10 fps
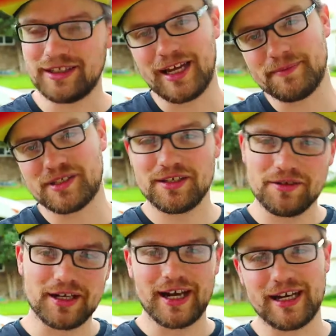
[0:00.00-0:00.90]
I'm
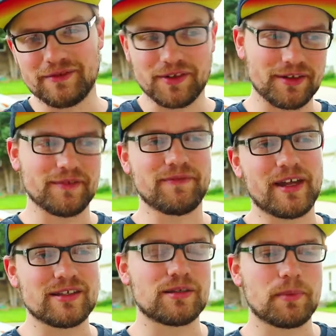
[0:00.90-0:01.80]
still kind of on the
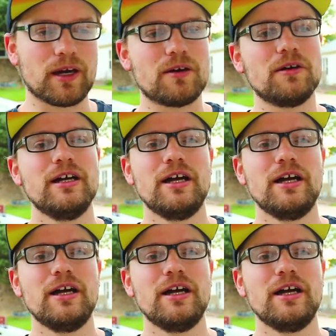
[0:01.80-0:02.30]
fence about,